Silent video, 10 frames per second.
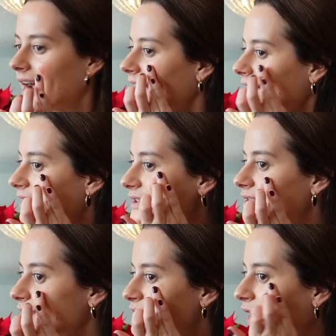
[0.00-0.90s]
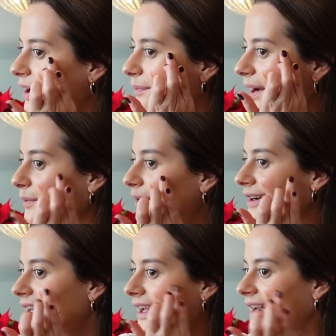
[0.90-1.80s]
and then start by
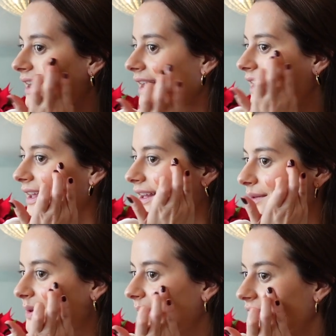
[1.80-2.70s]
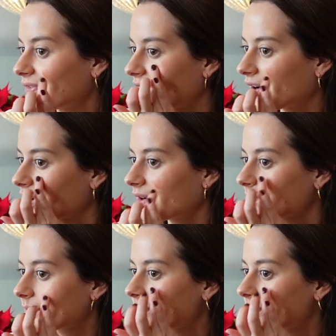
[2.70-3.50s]
working it in with my finger